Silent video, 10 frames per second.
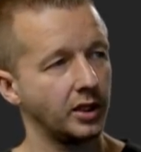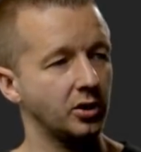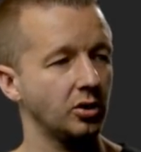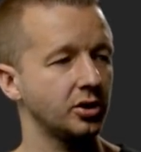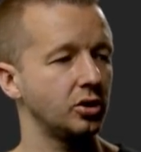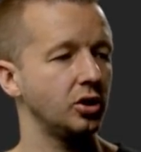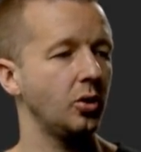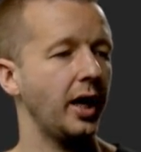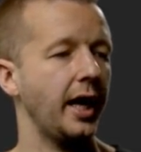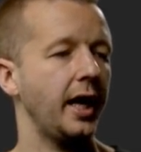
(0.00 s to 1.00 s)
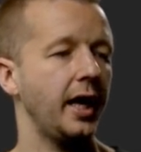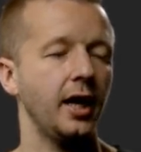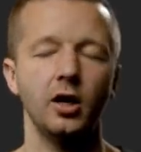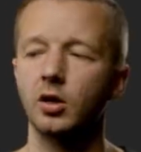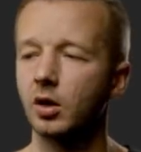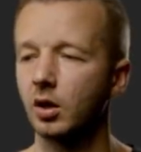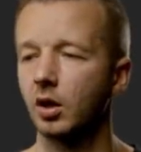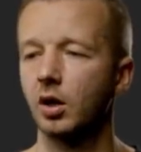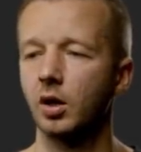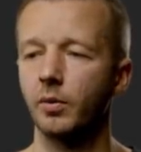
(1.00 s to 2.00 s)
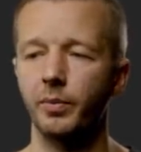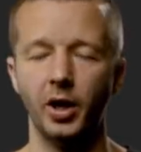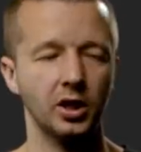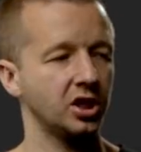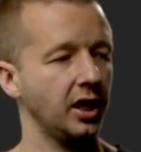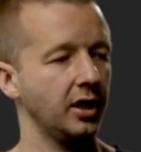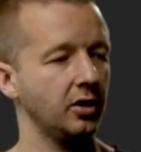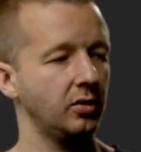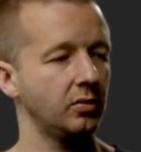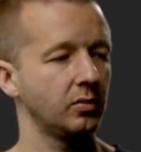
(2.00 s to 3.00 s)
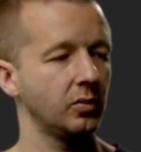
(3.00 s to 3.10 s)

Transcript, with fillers: Let's also do a box shadow.